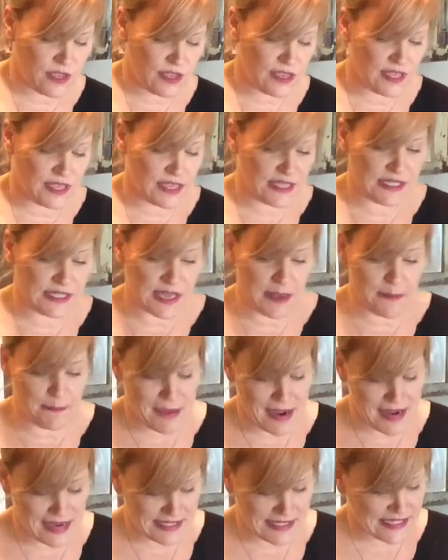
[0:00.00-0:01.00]
It is
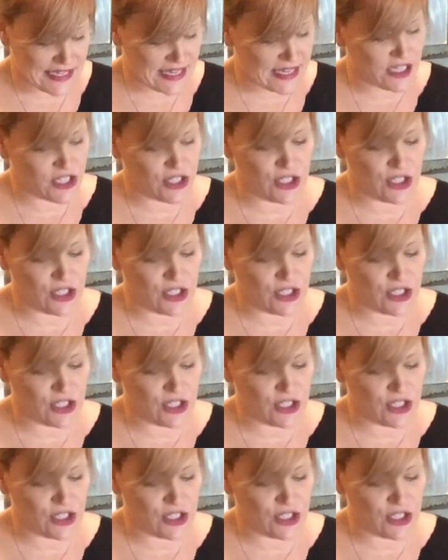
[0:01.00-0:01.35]
amazing,